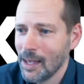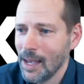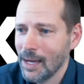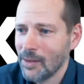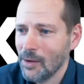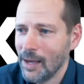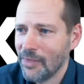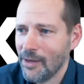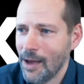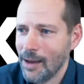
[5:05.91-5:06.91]
And though I
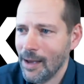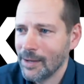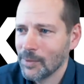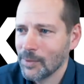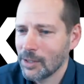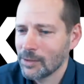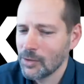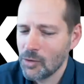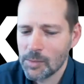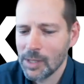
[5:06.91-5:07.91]
thought I'd returned to
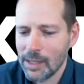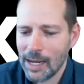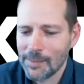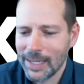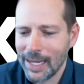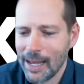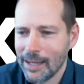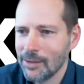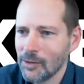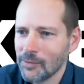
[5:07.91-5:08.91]
normal, I
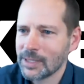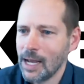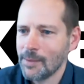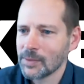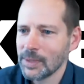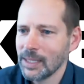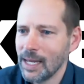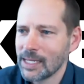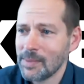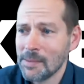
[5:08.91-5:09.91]
began over time to
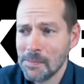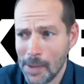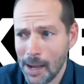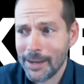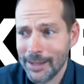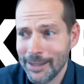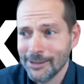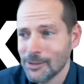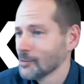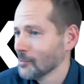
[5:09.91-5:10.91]
realize my body
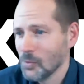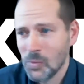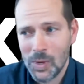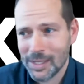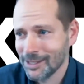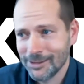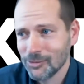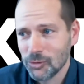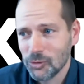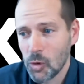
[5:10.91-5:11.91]
wasn't
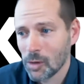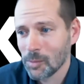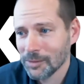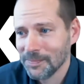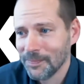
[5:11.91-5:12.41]
normal.